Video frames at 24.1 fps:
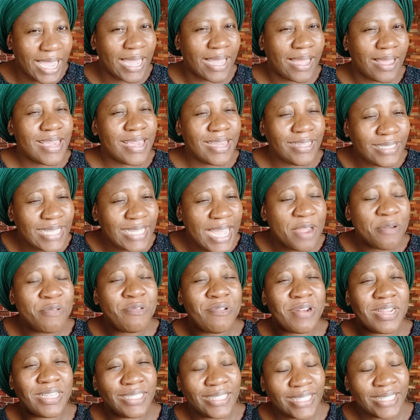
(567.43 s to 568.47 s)
Yes, I
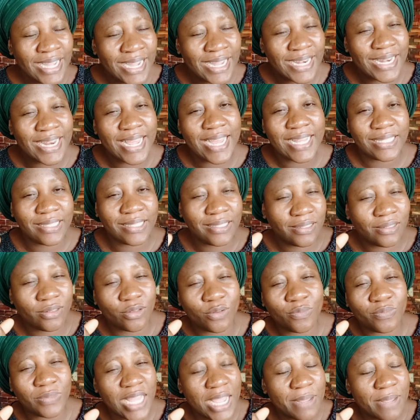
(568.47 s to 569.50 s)
understand that
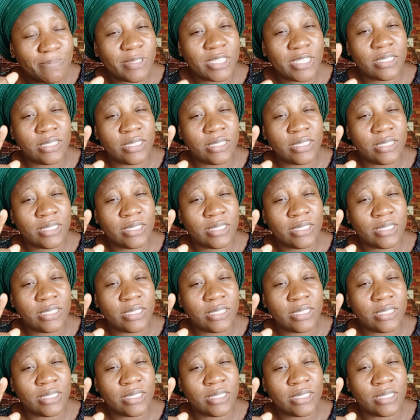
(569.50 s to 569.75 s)
sometimes